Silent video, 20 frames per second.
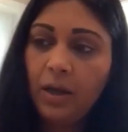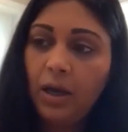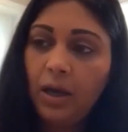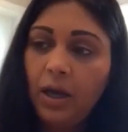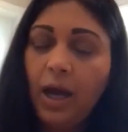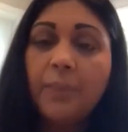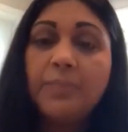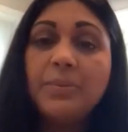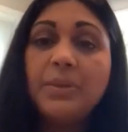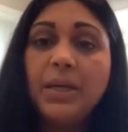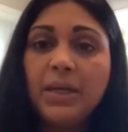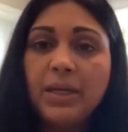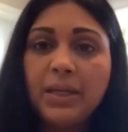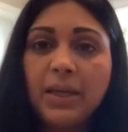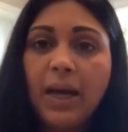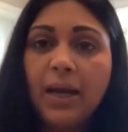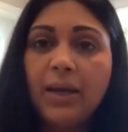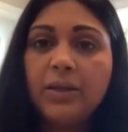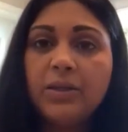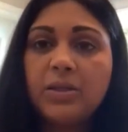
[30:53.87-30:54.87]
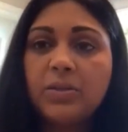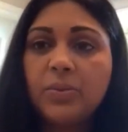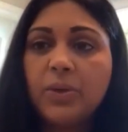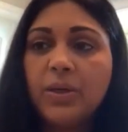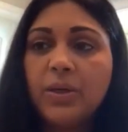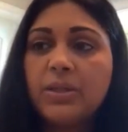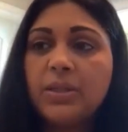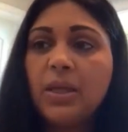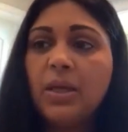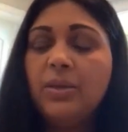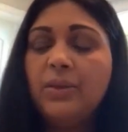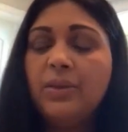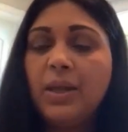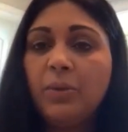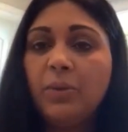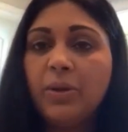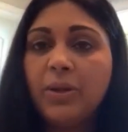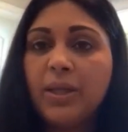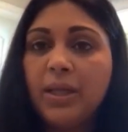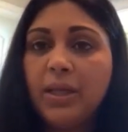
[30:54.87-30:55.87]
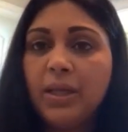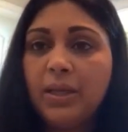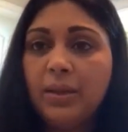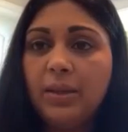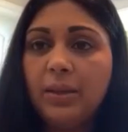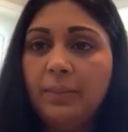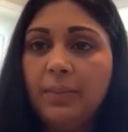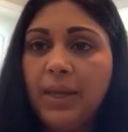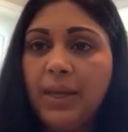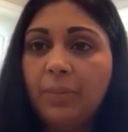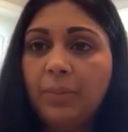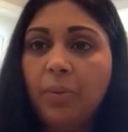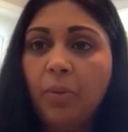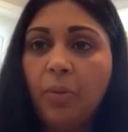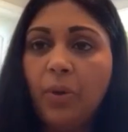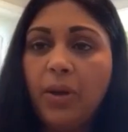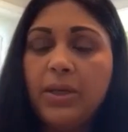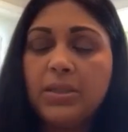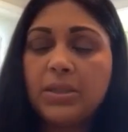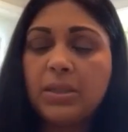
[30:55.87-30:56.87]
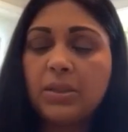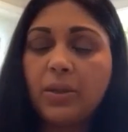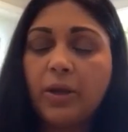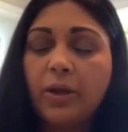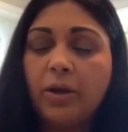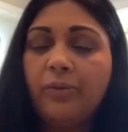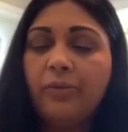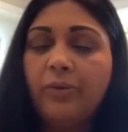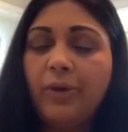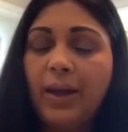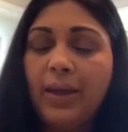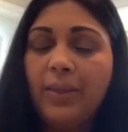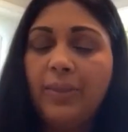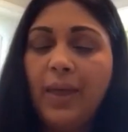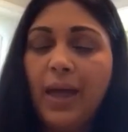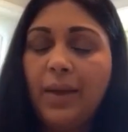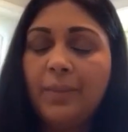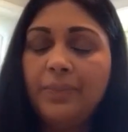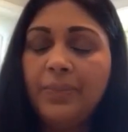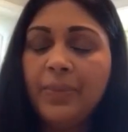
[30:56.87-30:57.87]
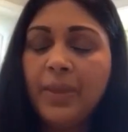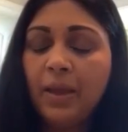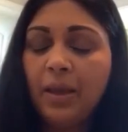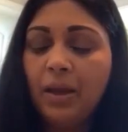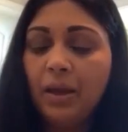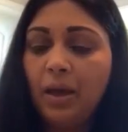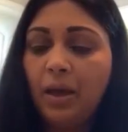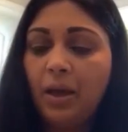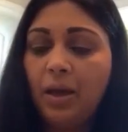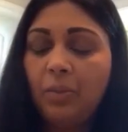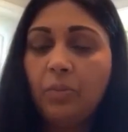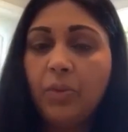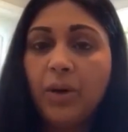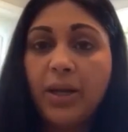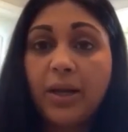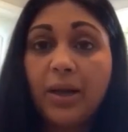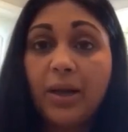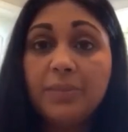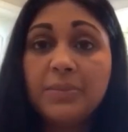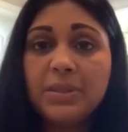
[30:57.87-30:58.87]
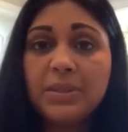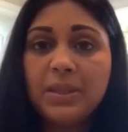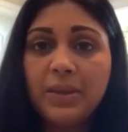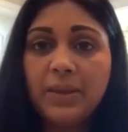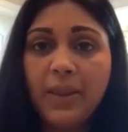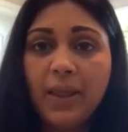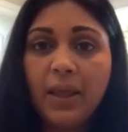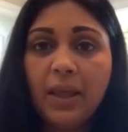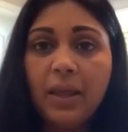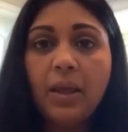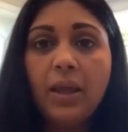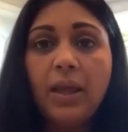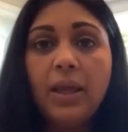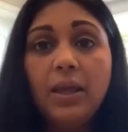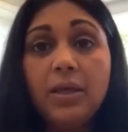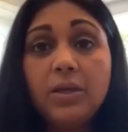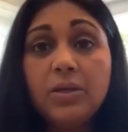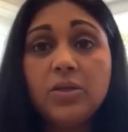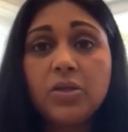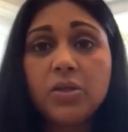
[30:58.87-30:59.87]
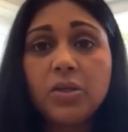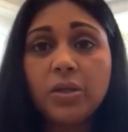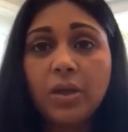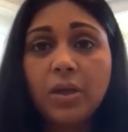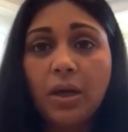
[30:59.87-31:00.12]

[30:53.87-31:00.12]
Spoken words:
updated guidance was they really made a point to clarify that when it comes to the age